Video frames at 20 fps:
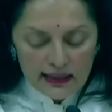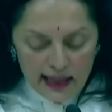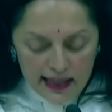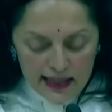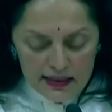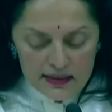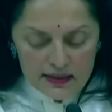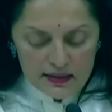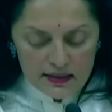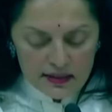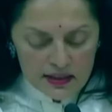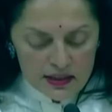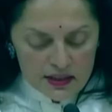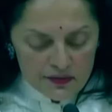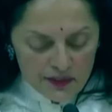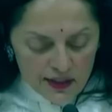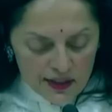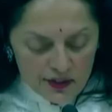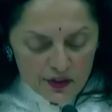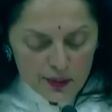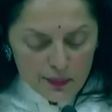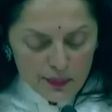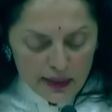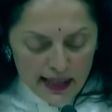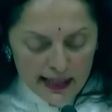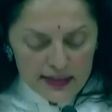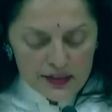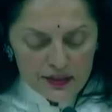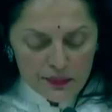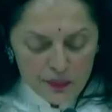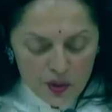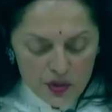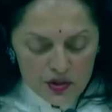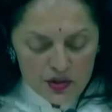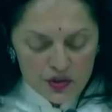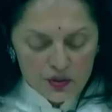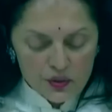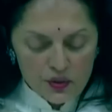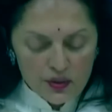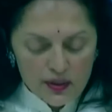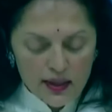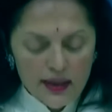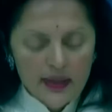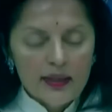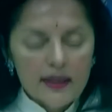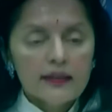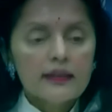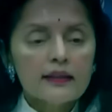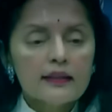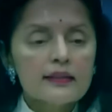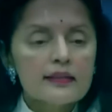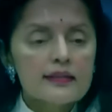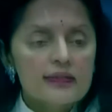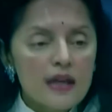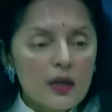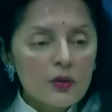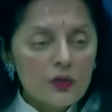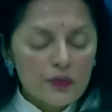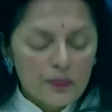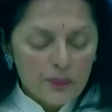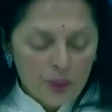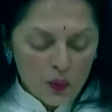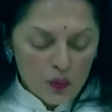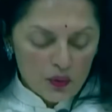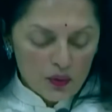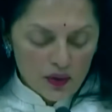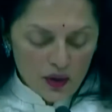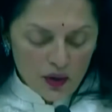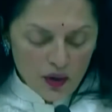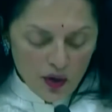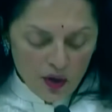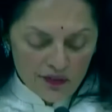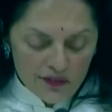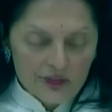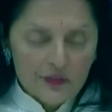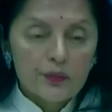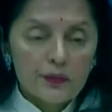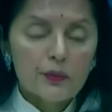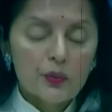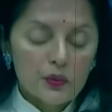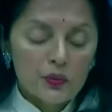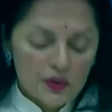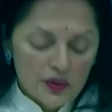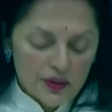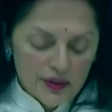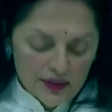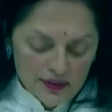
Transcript: landed its Vikram lander module near the South Pole of the Moon.